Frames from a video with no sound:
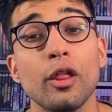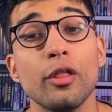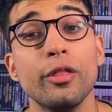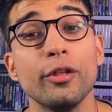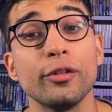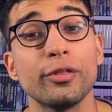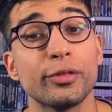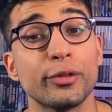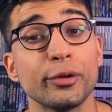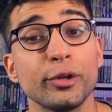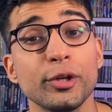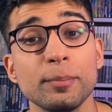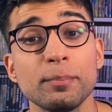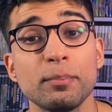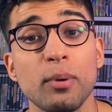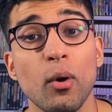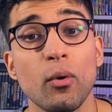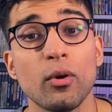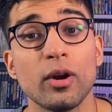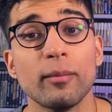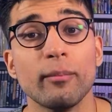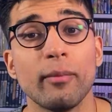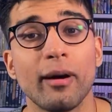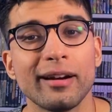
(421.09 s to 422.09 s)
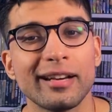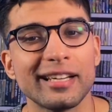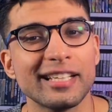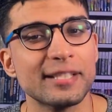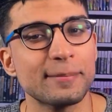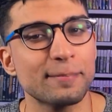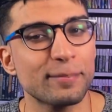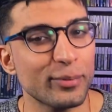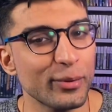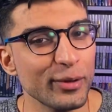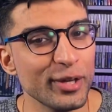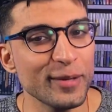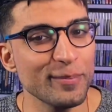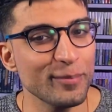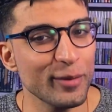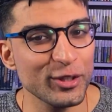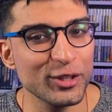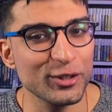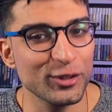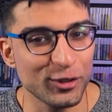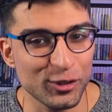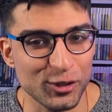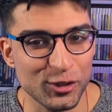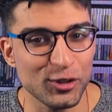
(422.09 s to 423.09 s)
The third Pokemon is pretty
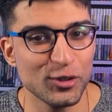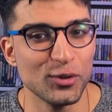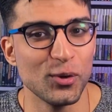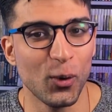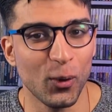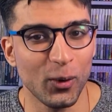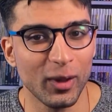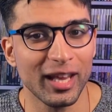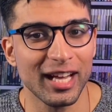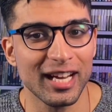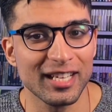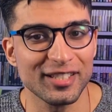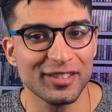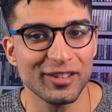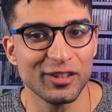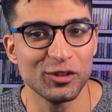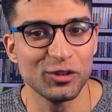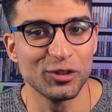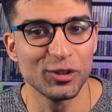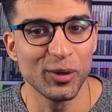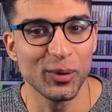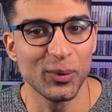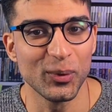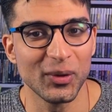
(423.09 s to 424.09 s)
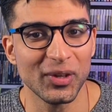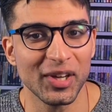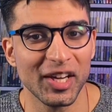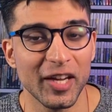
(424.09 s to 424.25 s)
much the Snorlax of the Johto